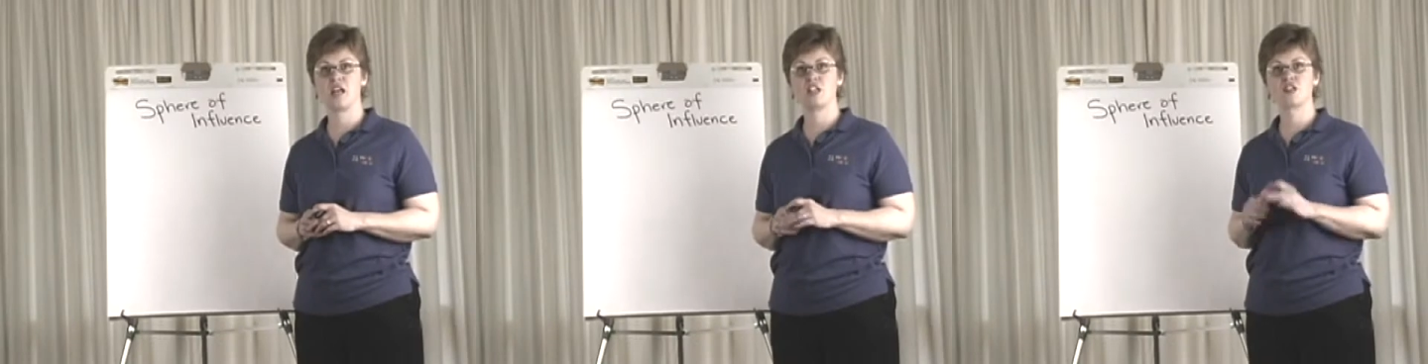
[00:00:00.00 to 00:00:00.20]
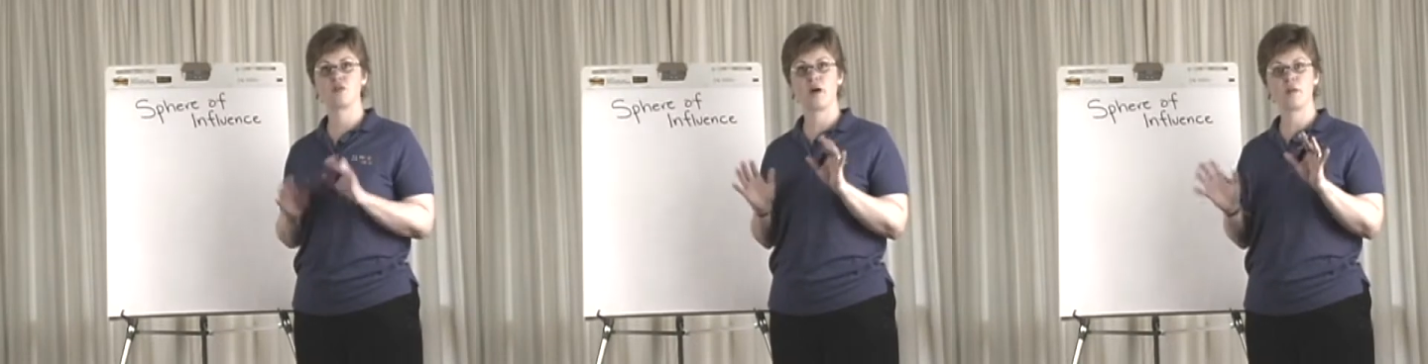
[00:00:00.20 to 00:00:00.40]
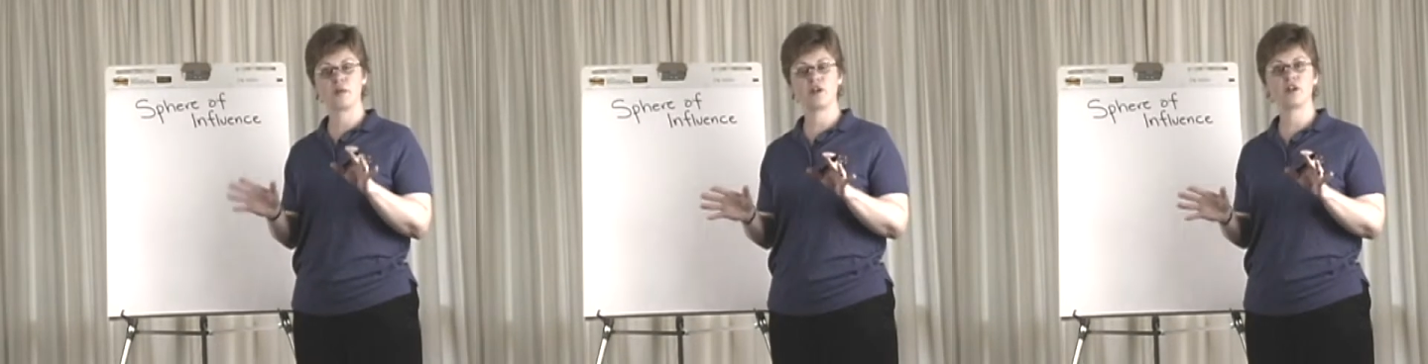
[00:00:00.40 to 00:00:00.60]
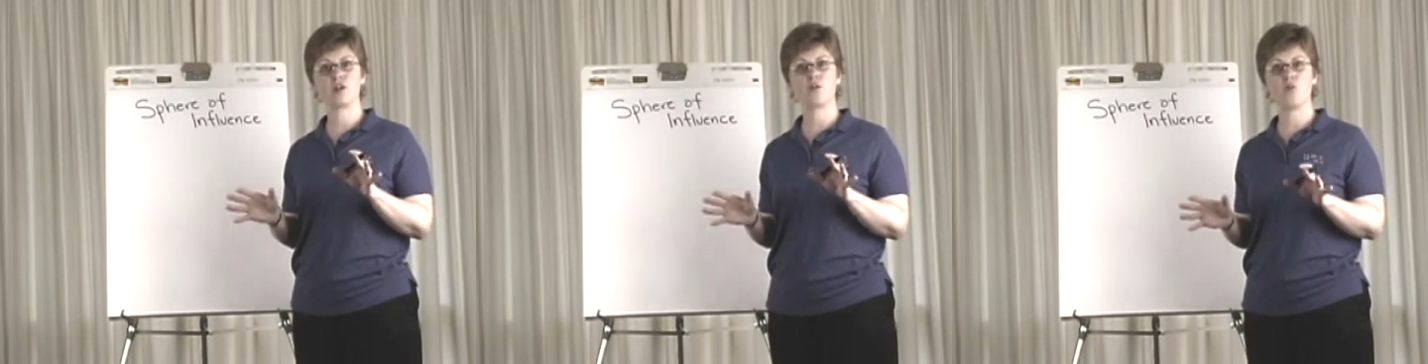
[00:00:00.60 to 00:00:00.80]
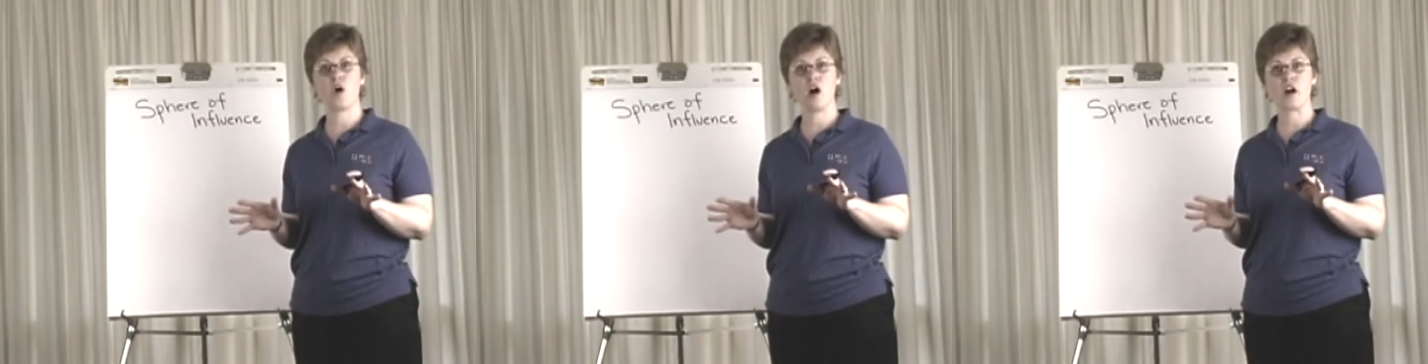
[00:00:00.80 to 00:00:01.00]
So I wanted to
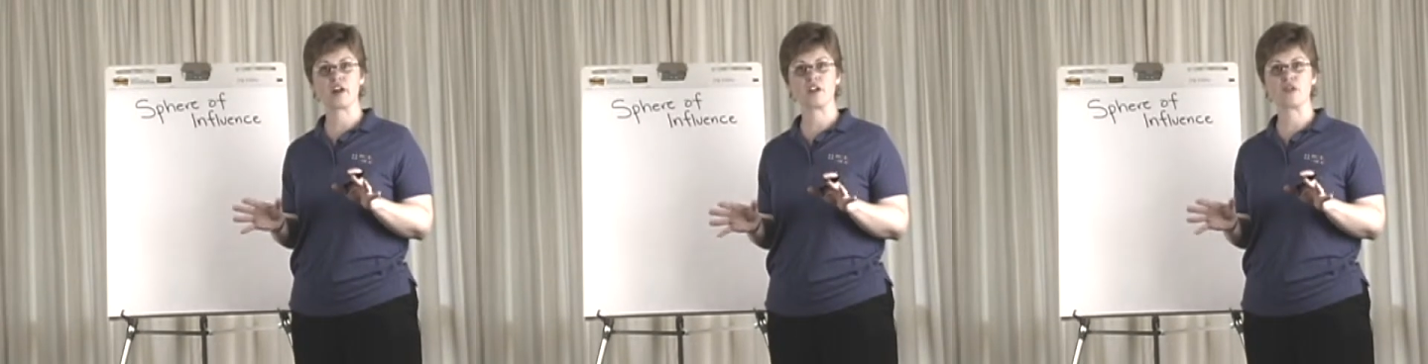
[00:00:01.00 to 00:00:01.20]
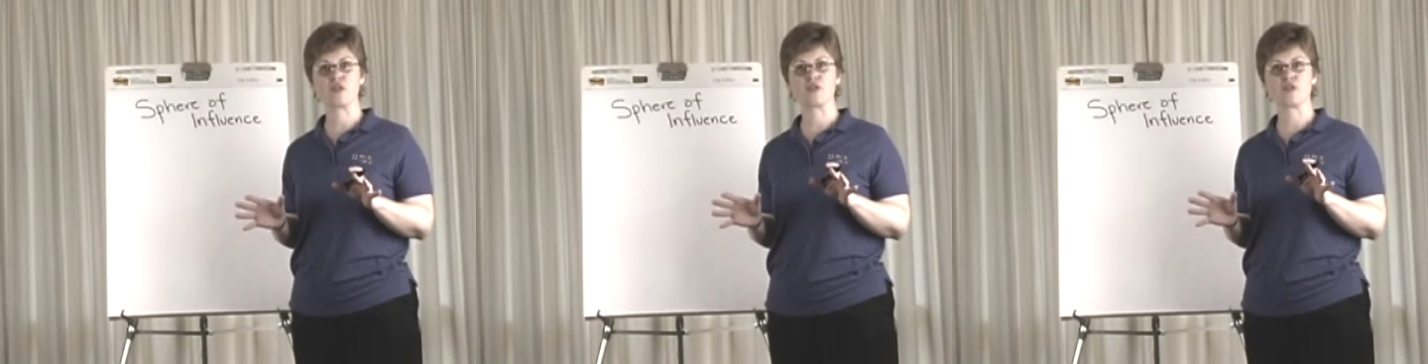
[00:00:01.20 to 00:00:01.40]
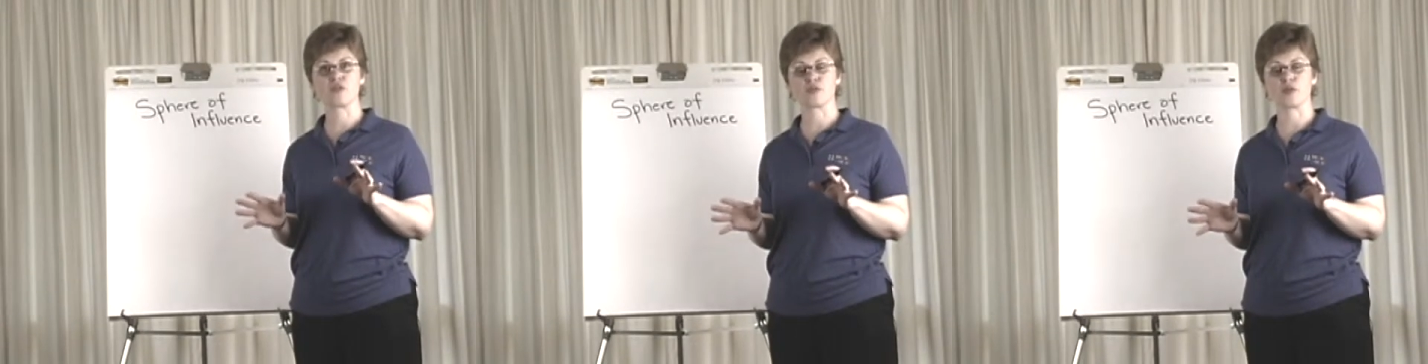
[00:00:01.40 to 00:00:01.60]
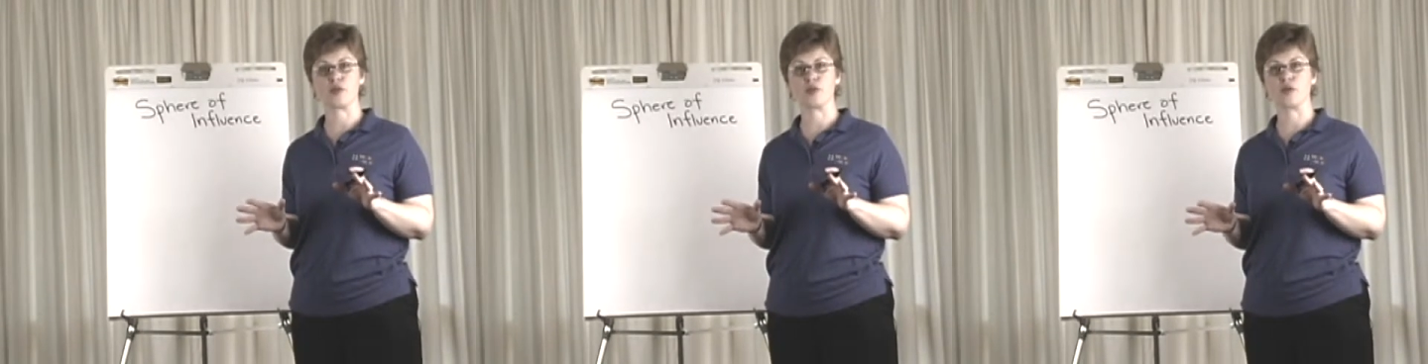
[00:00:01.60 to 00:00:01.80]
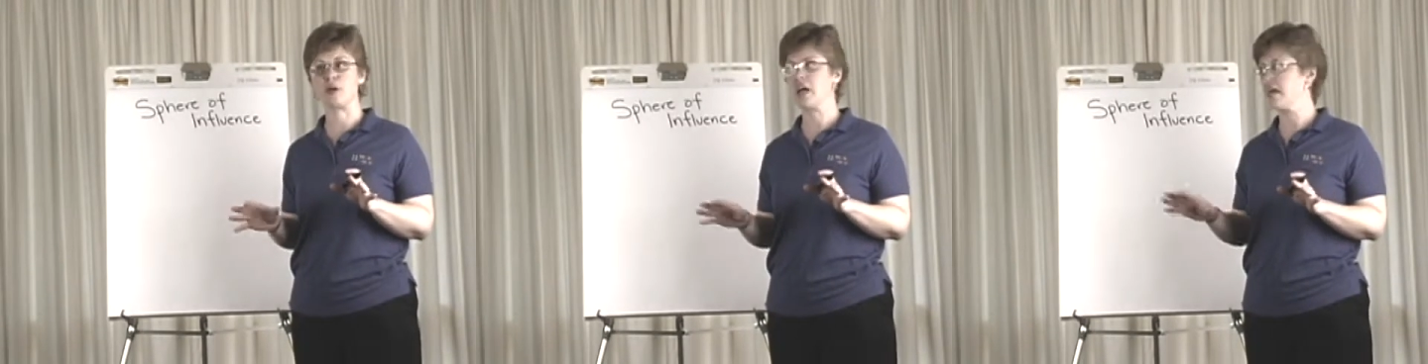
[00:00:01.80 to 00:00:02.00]
walk you
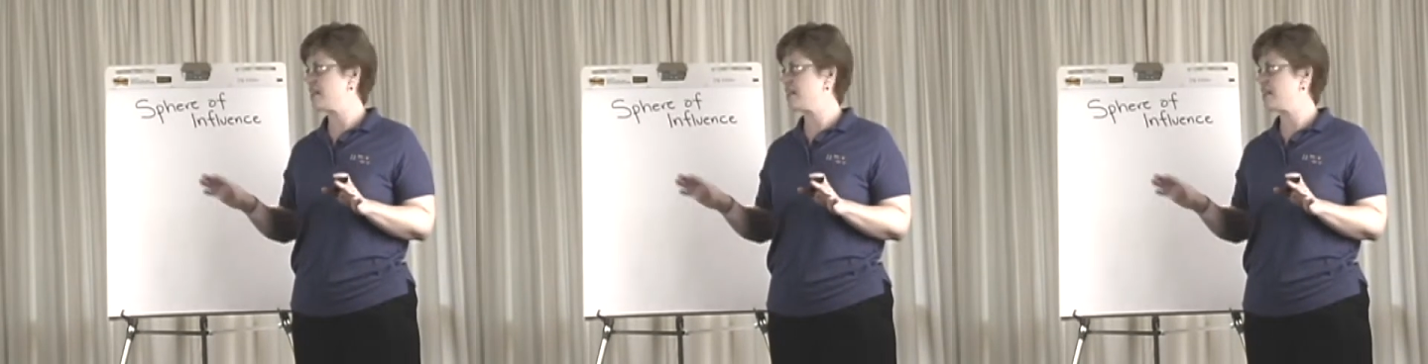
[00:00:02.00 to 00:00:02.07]
through